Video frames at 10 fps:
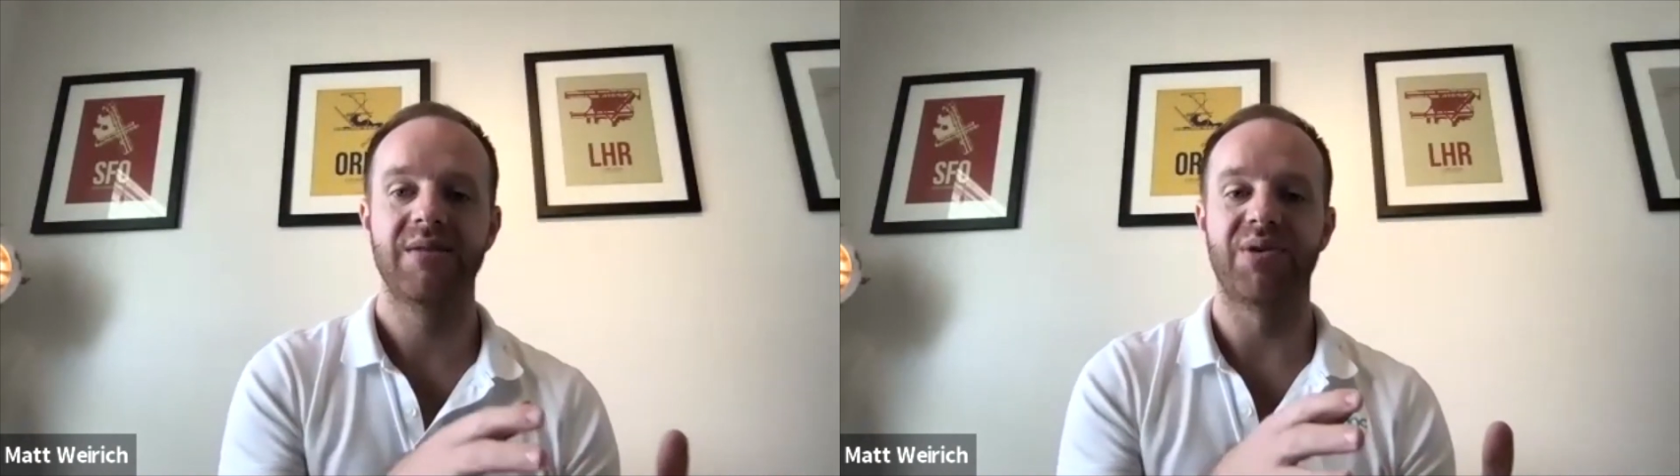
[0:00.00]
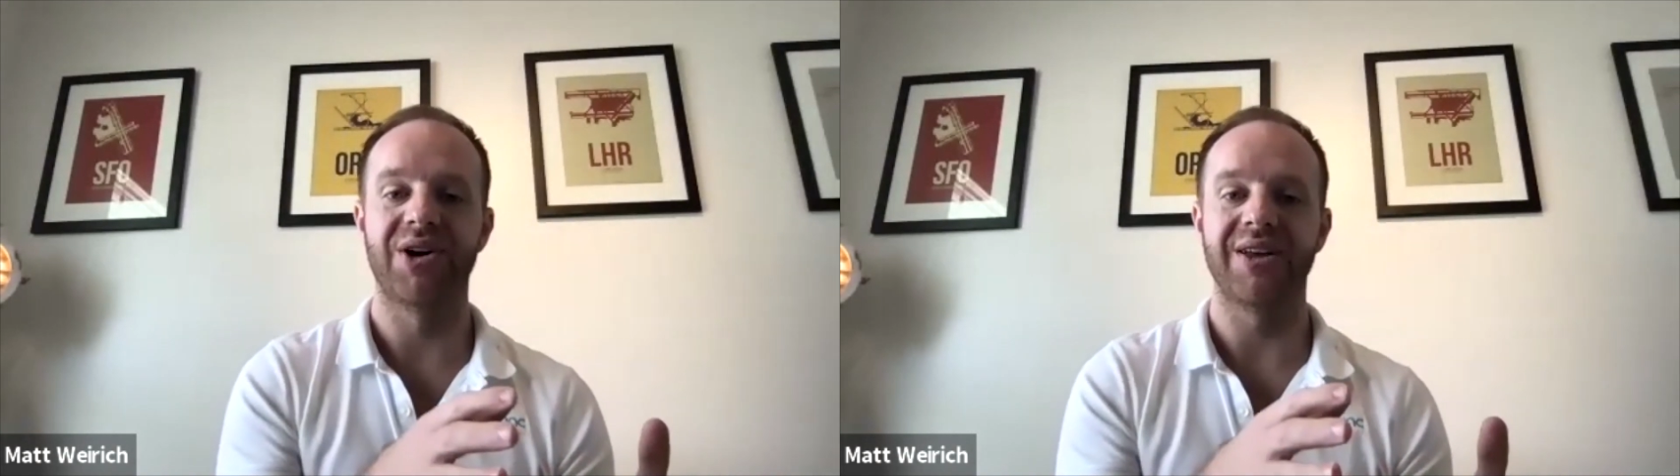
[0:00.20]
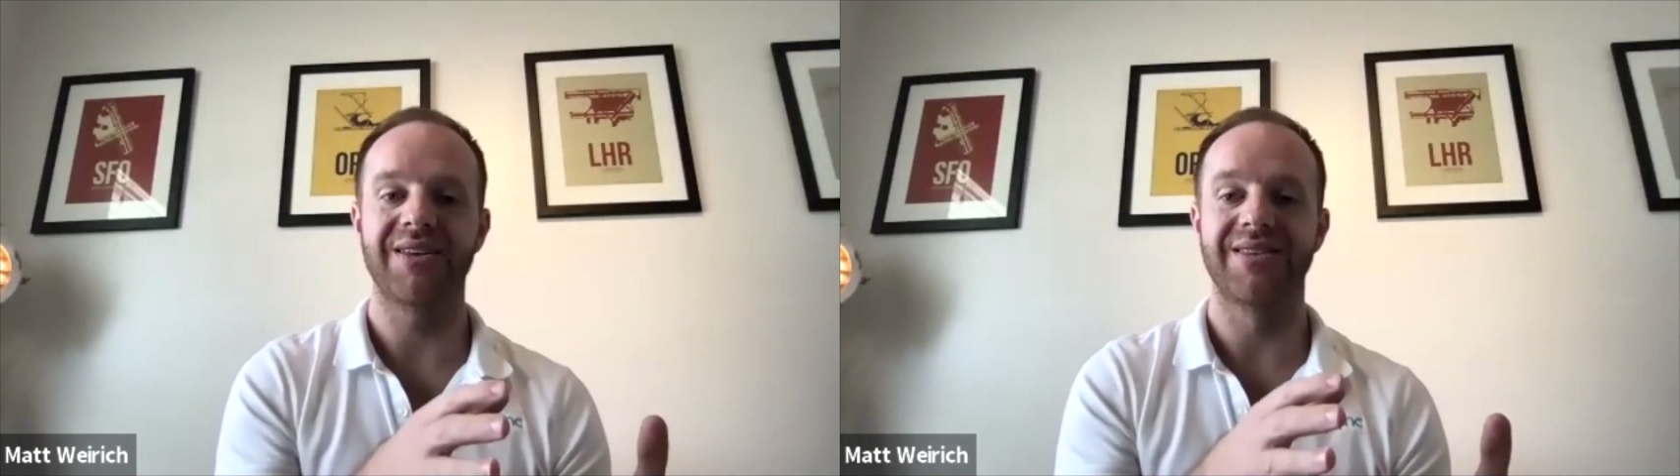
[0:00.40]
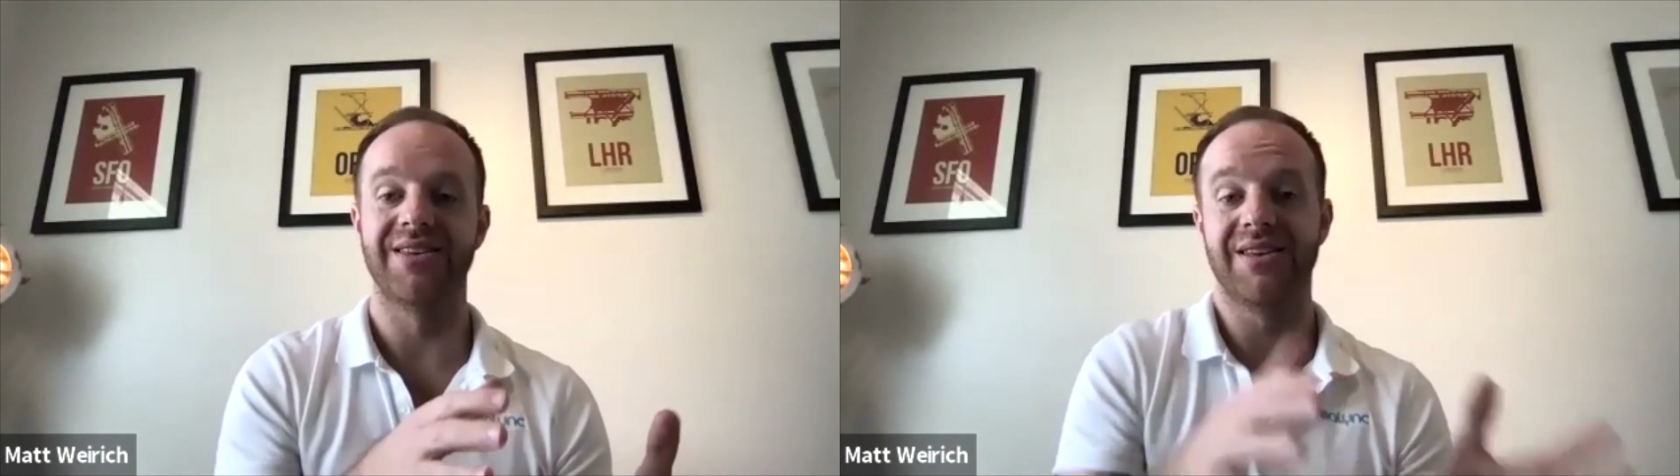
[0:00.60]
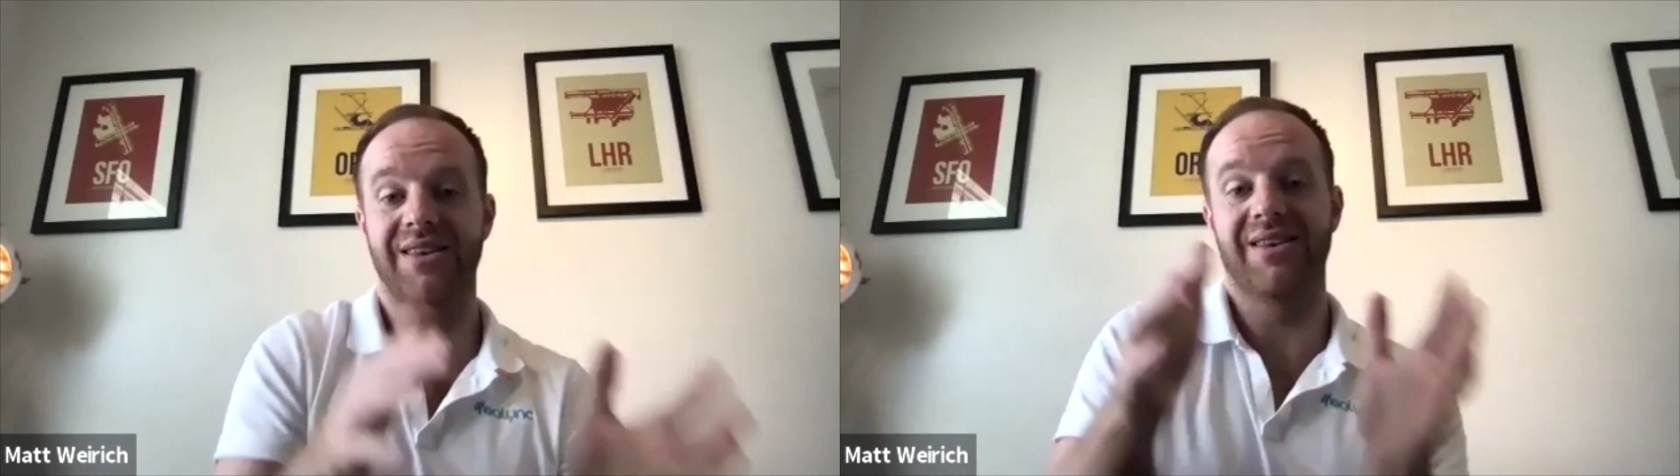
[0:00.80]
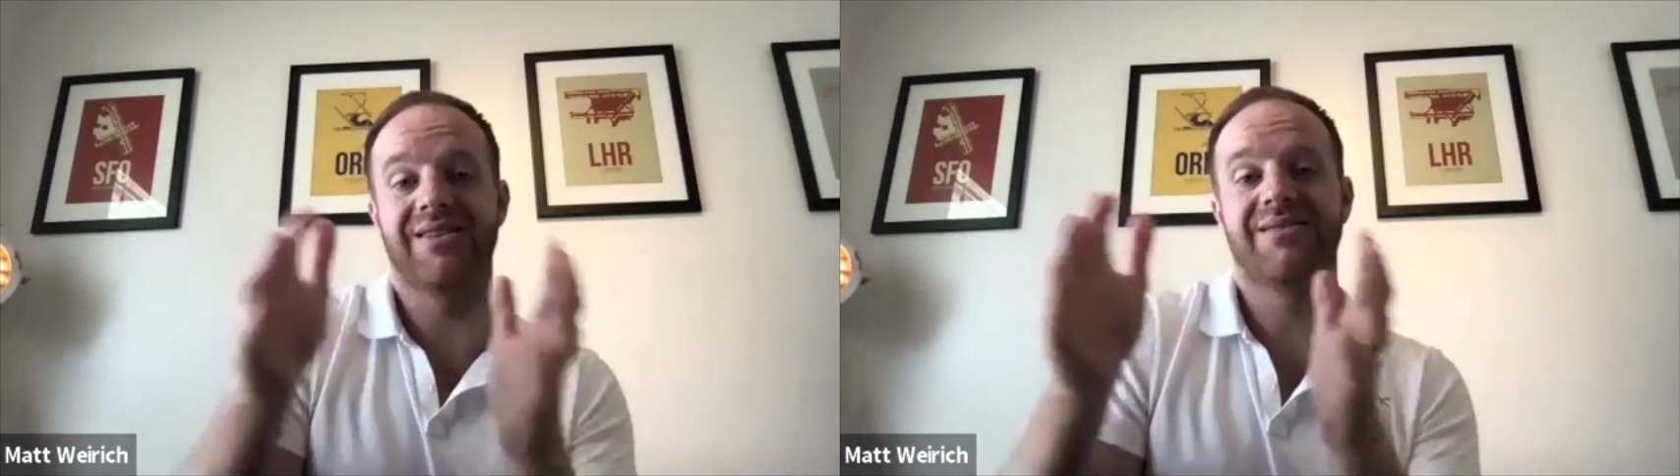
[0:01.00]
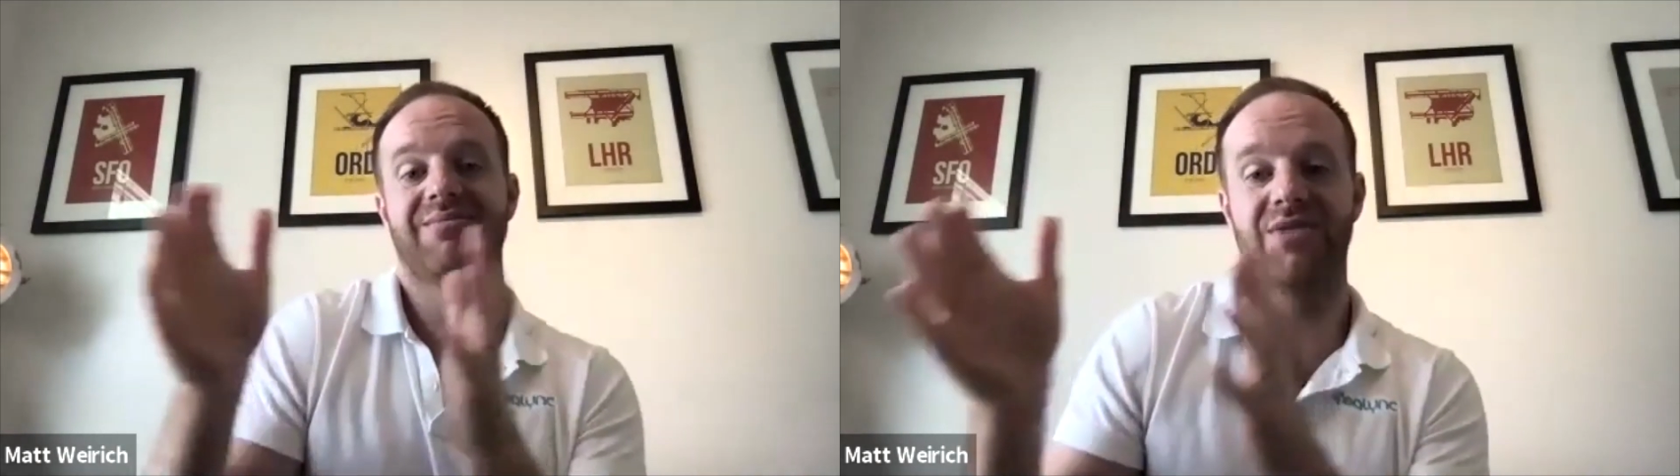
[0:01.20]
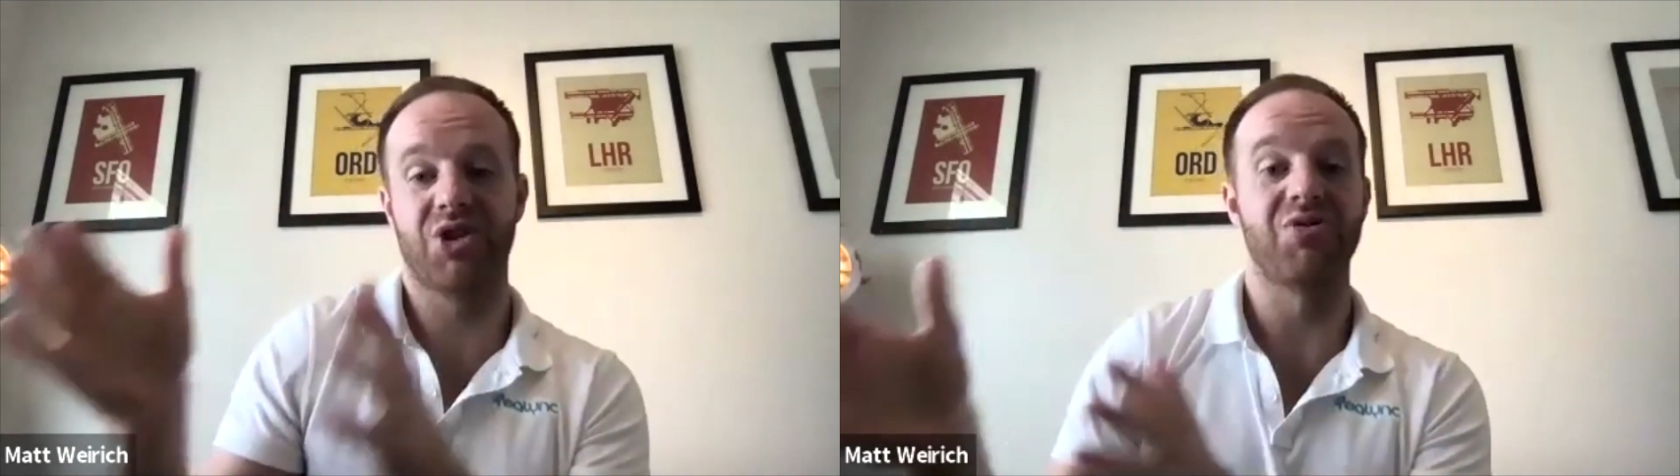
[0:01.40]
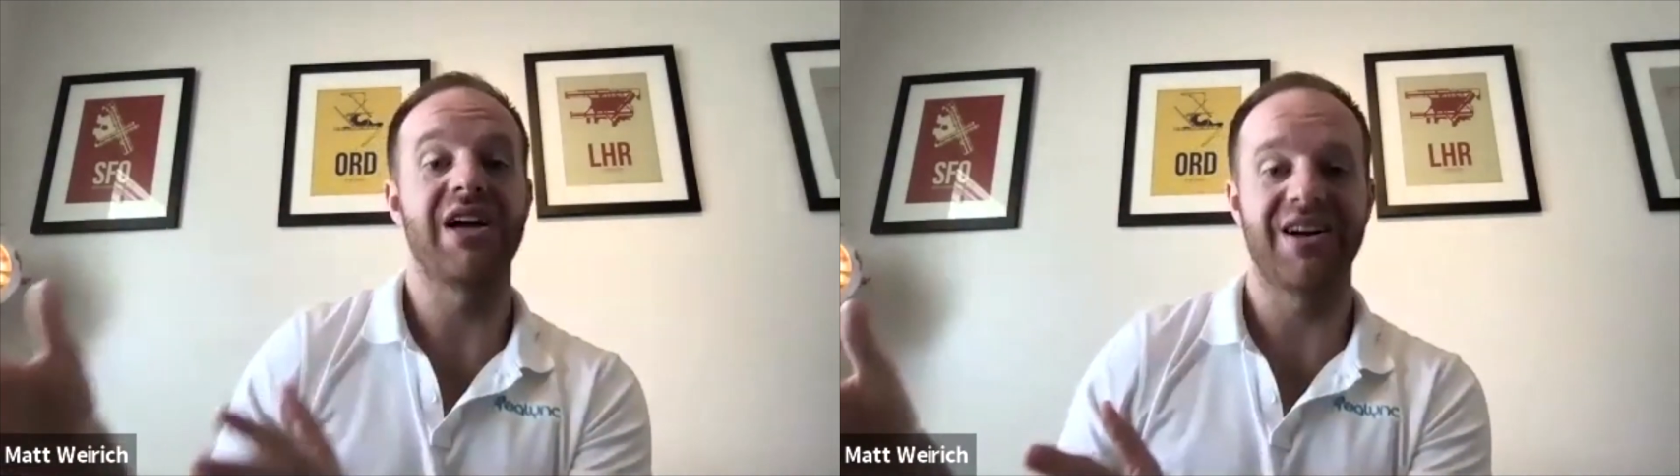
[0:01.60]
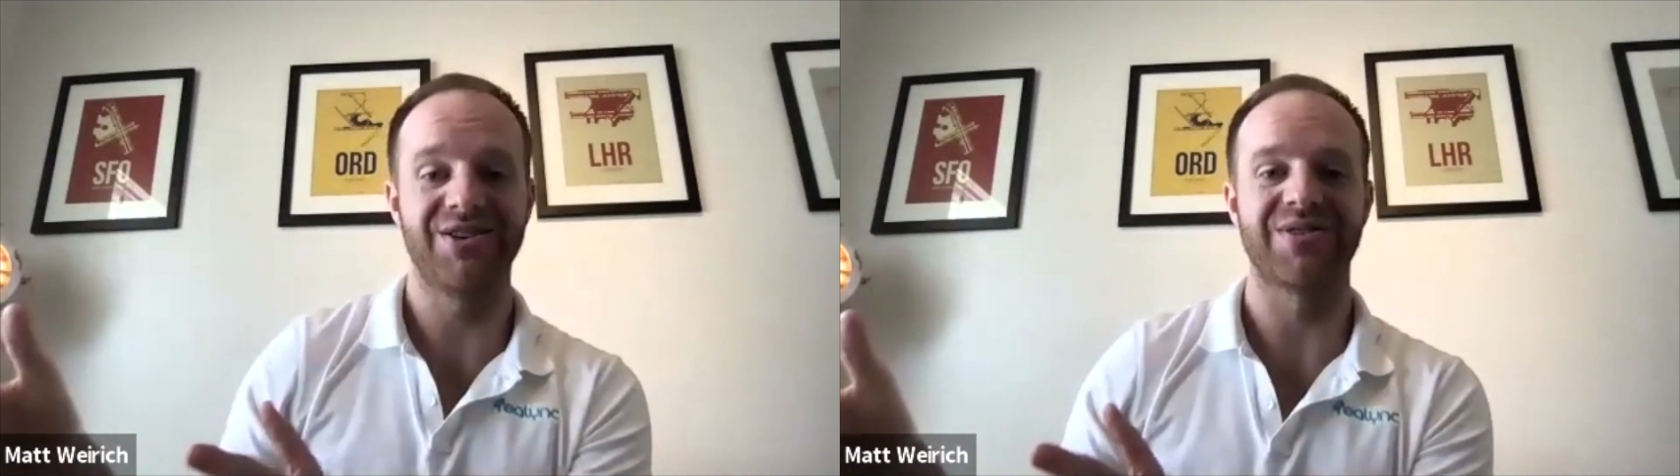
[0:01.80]
But the
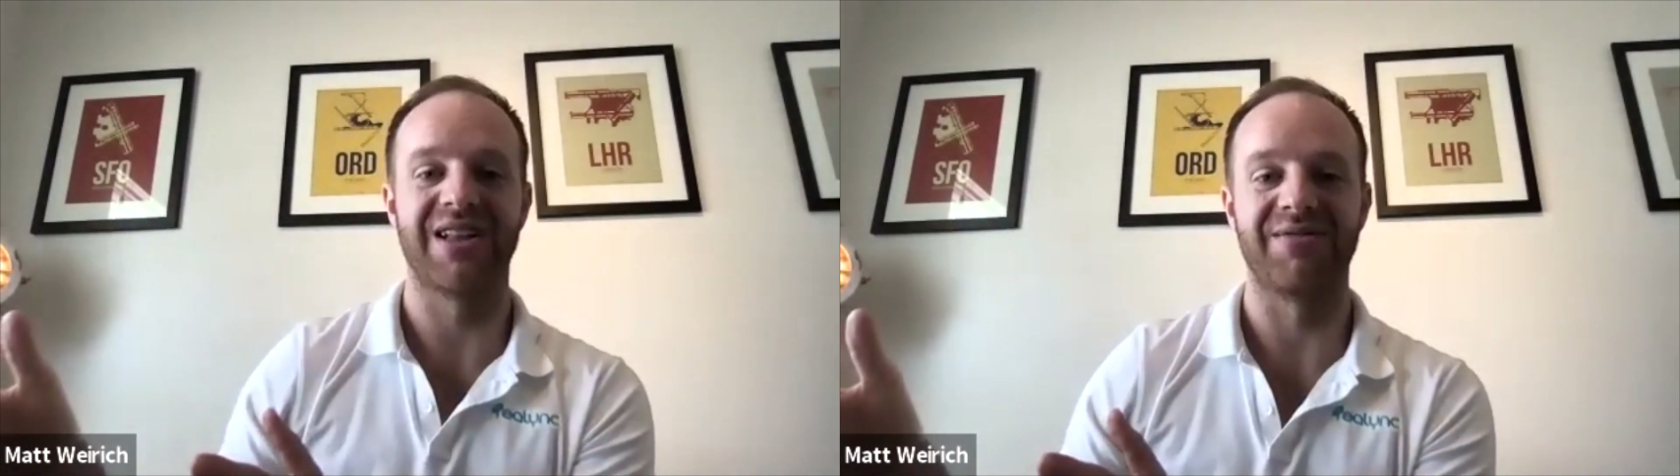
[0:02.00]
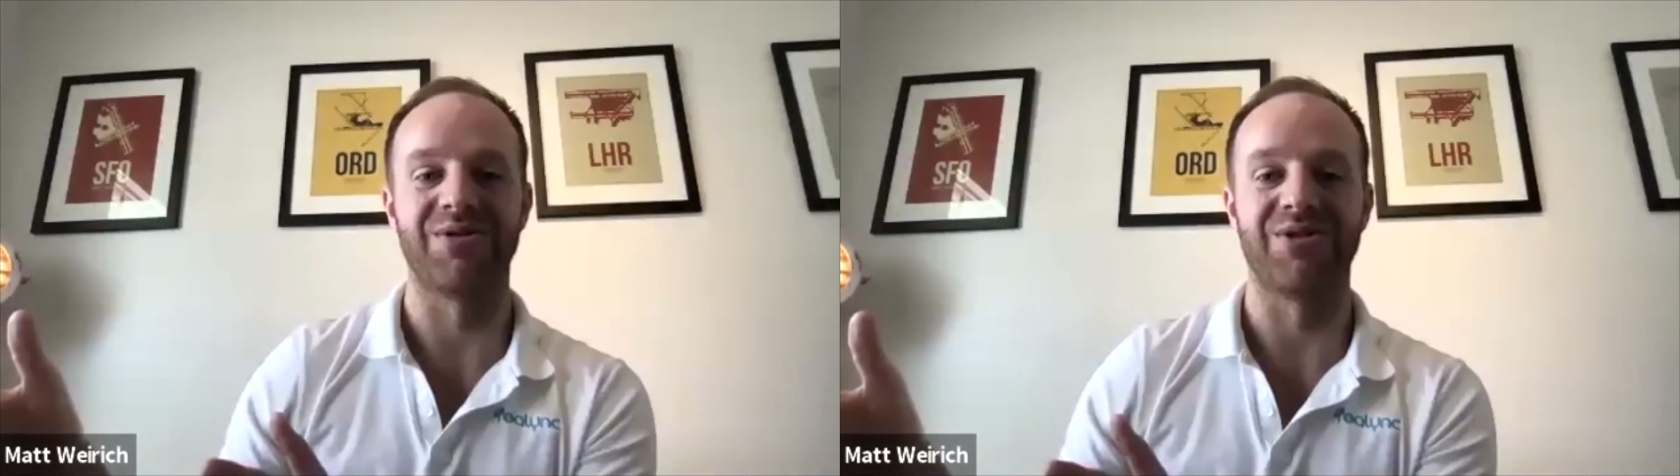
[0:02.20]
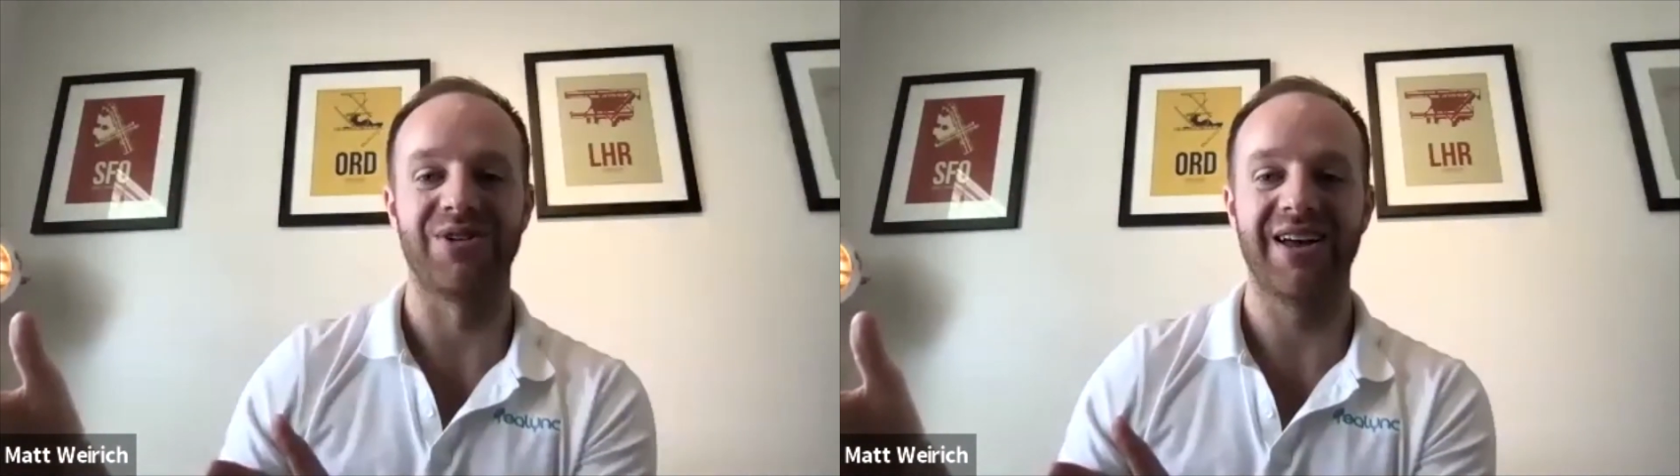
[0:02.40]
300 level